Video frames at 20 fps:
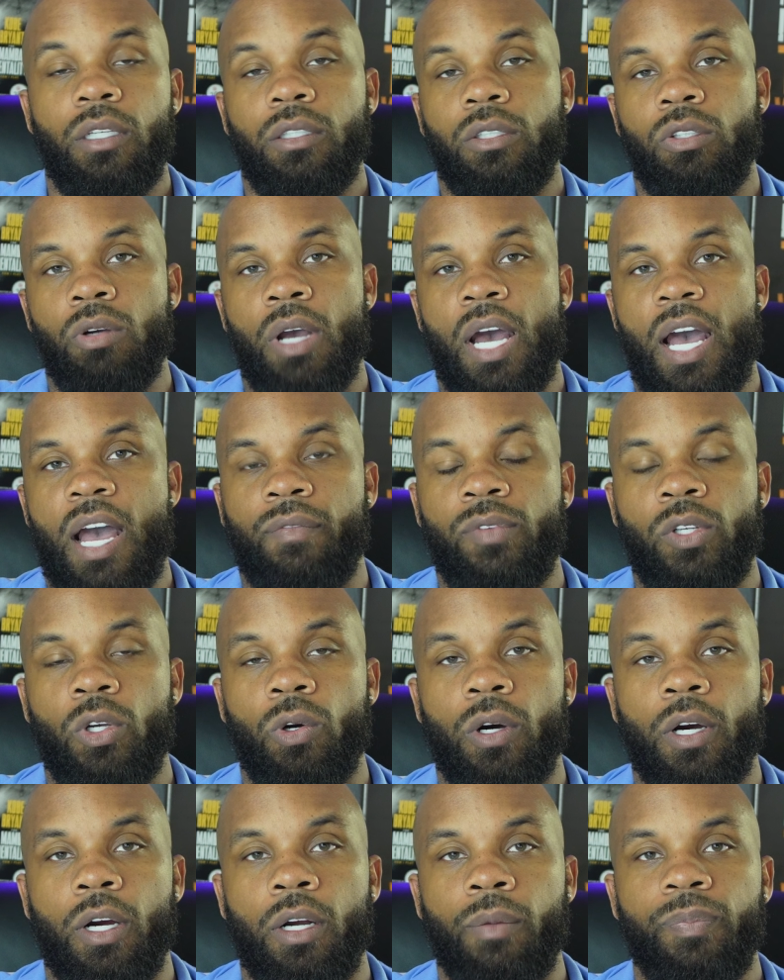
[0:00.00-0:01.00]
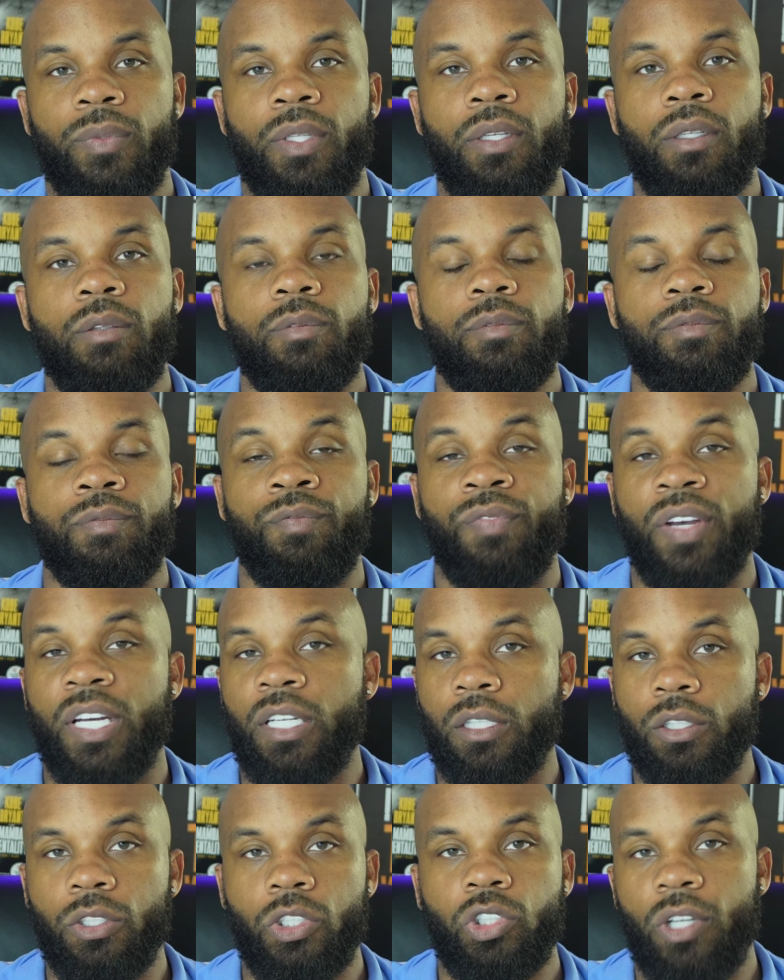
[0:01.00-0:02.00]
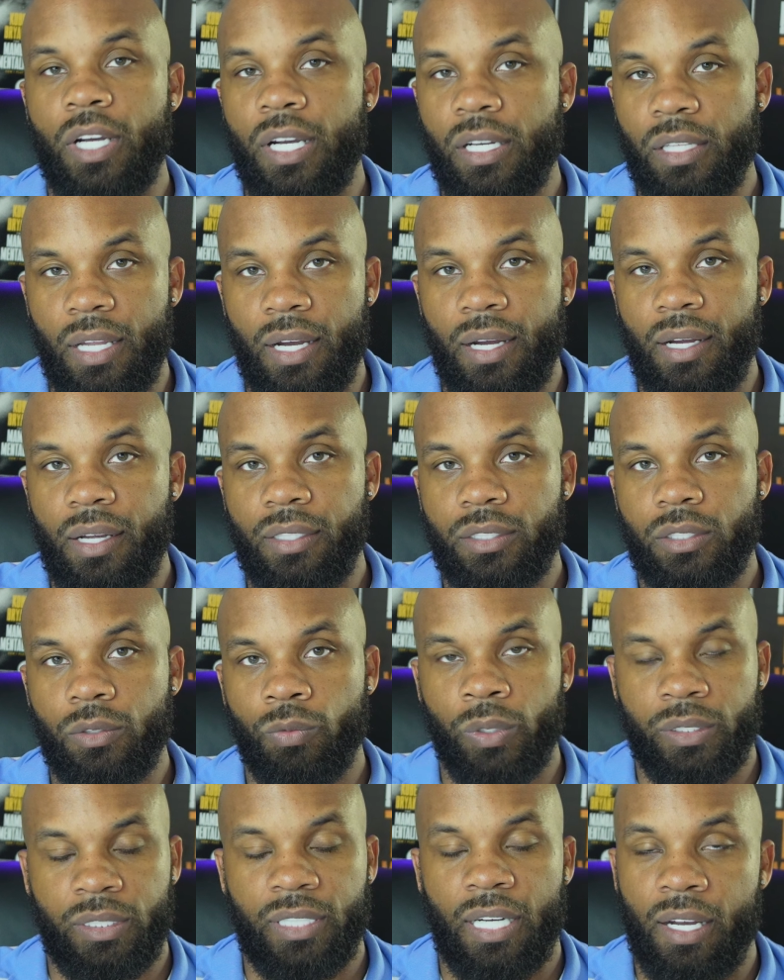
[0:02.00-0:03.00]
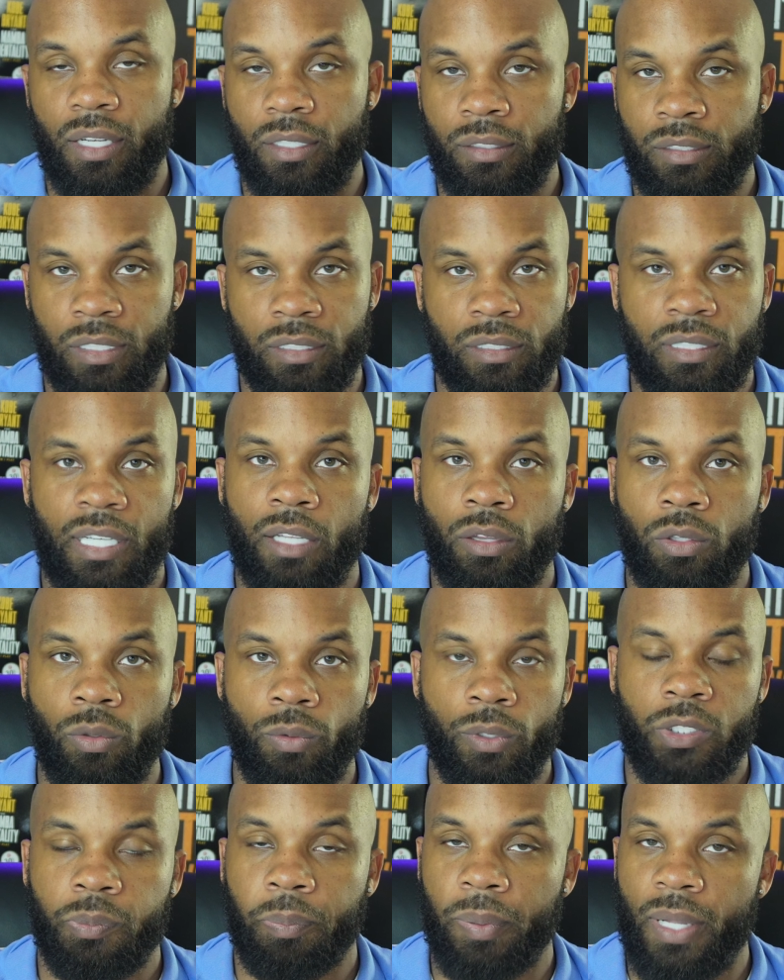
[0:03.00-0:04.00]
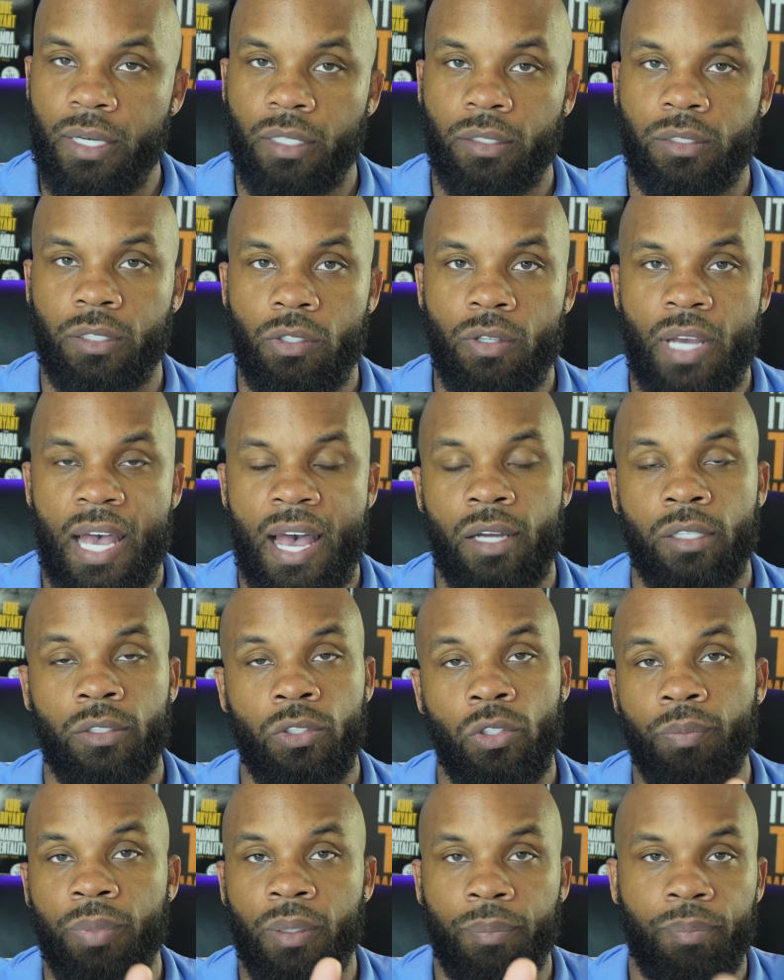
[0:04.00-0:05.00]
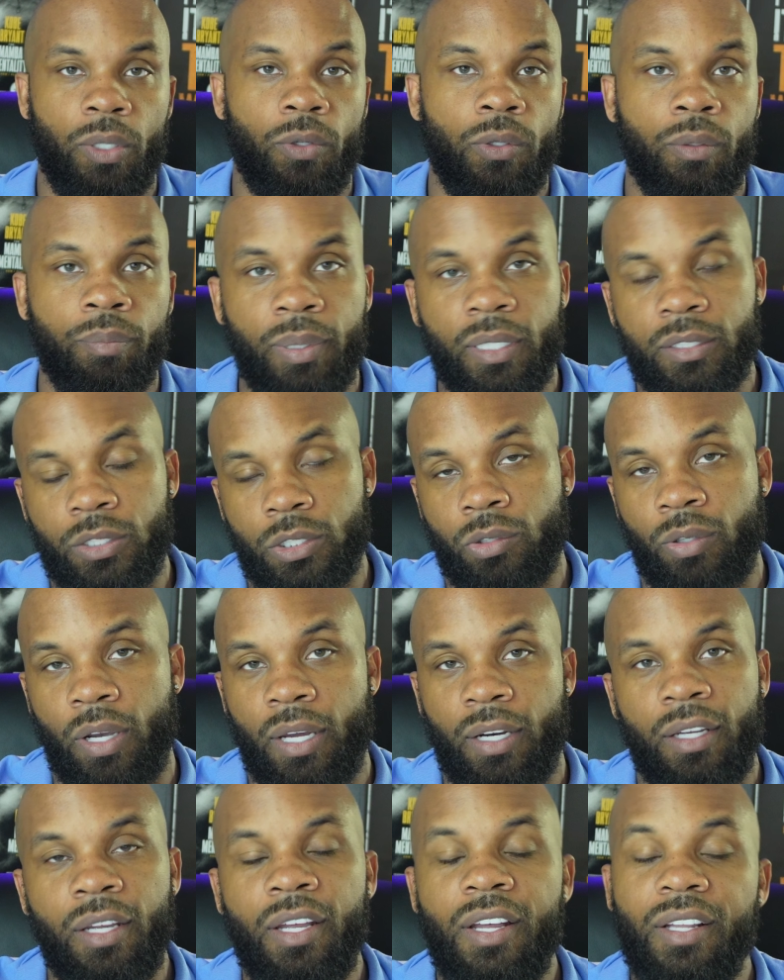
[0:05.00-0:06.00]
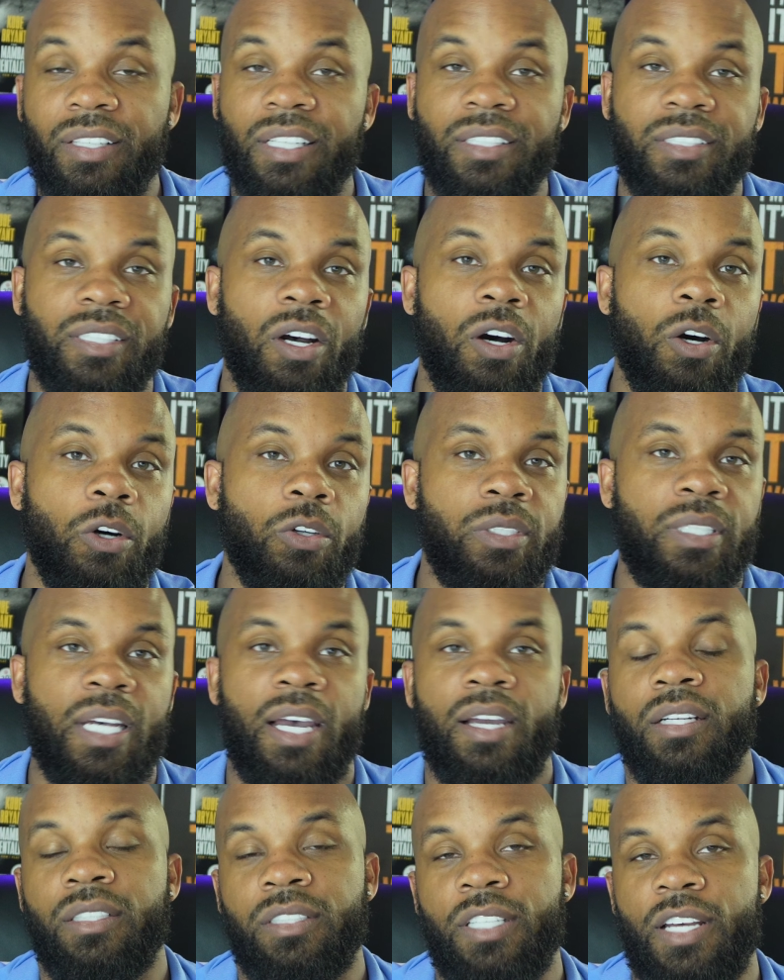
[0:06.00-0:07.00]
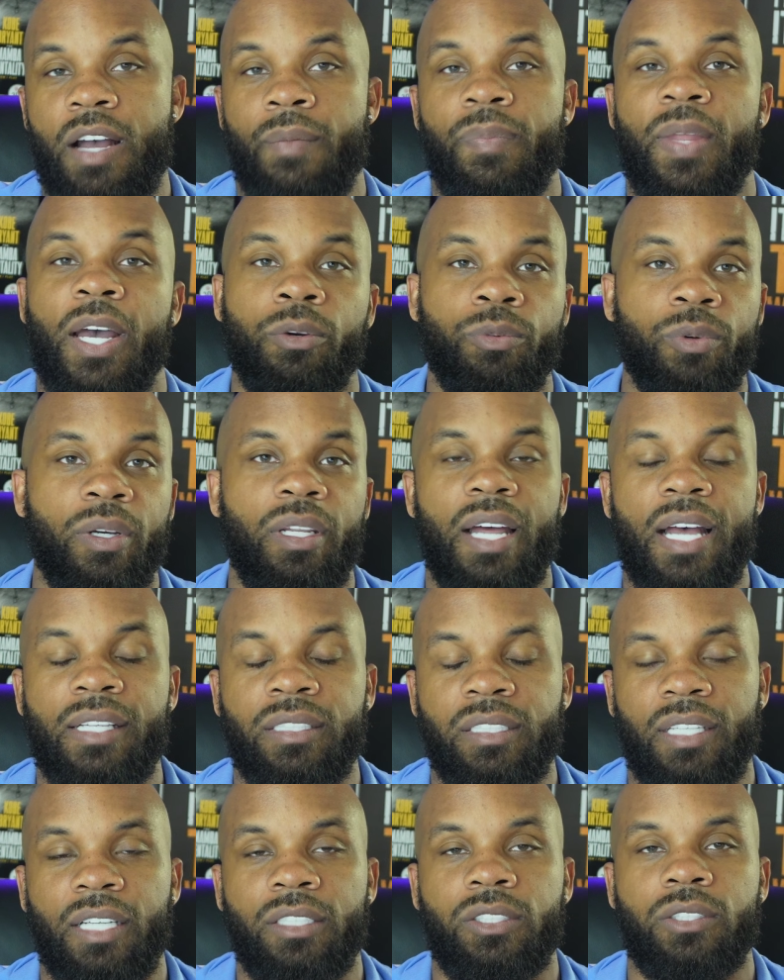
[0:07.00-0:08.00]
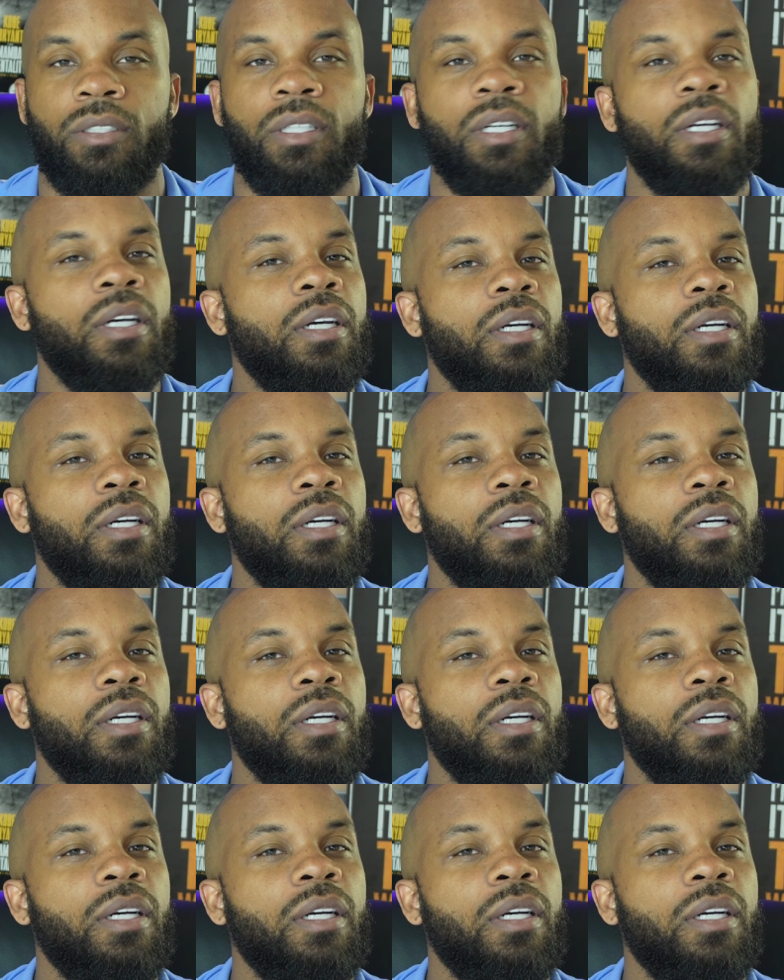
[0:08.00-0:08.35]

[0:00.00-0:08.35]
You have your vendor trade lines, which I just got through explaining to you how you've been building business credit this a whole entire time, not realizing that you're